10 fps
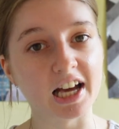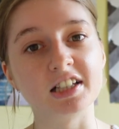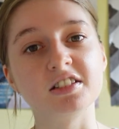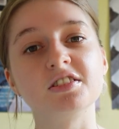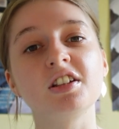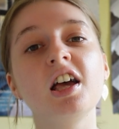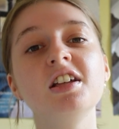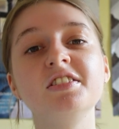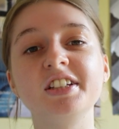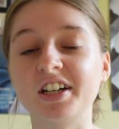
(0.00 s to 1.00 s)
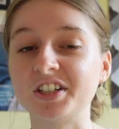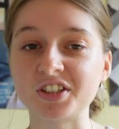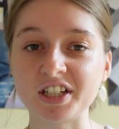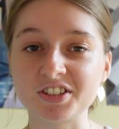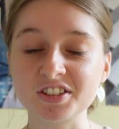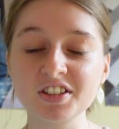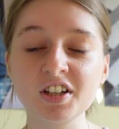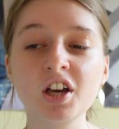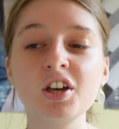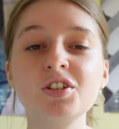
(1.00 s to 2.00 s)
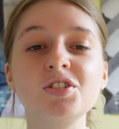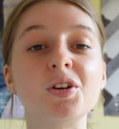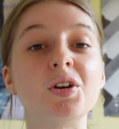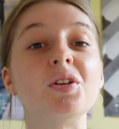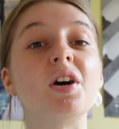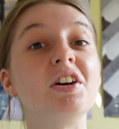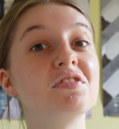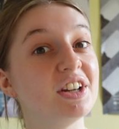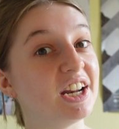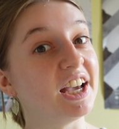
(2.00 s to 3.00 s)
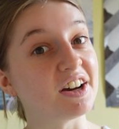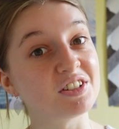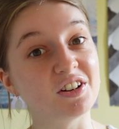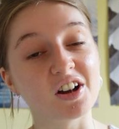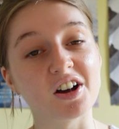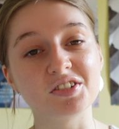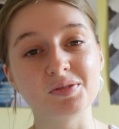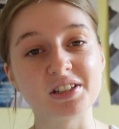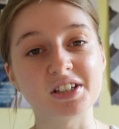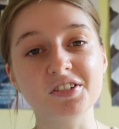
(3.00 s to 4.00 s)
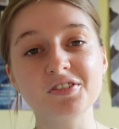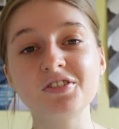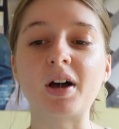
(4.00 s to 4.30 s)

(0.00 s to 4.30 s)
and dehydration, so I really have to look after myself.